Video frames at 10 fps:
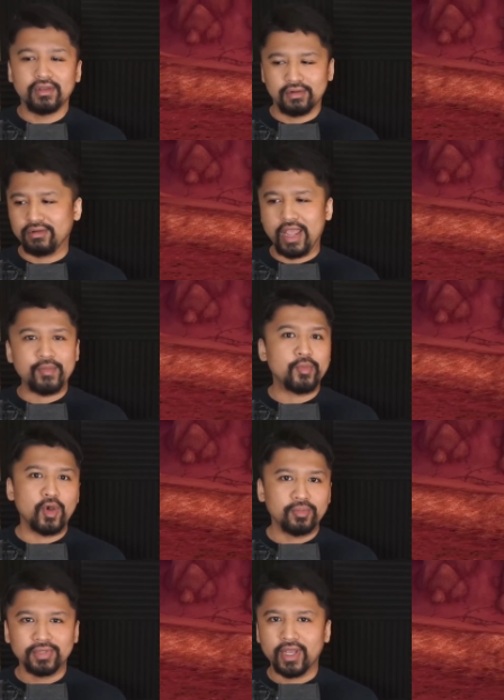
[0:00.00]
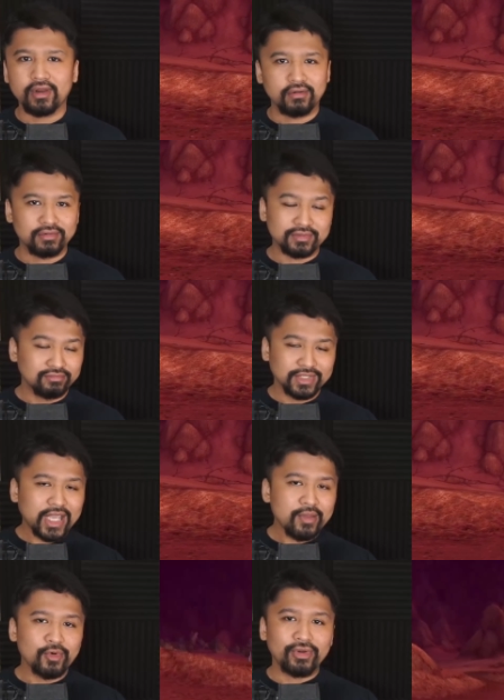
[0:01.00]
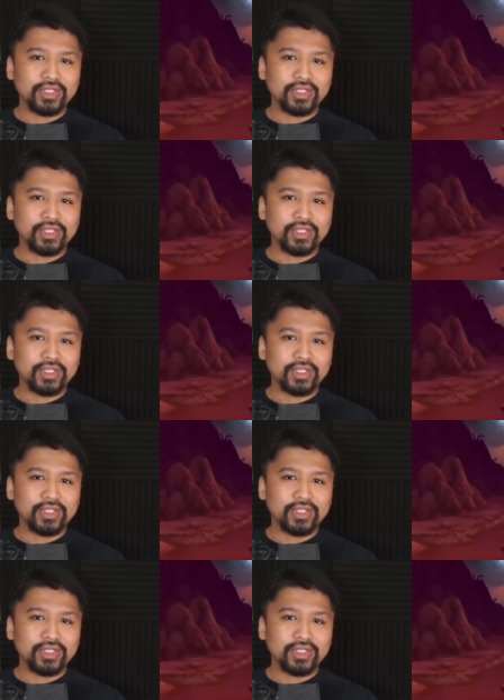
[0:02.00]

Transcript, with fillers: or MMO player, or gamer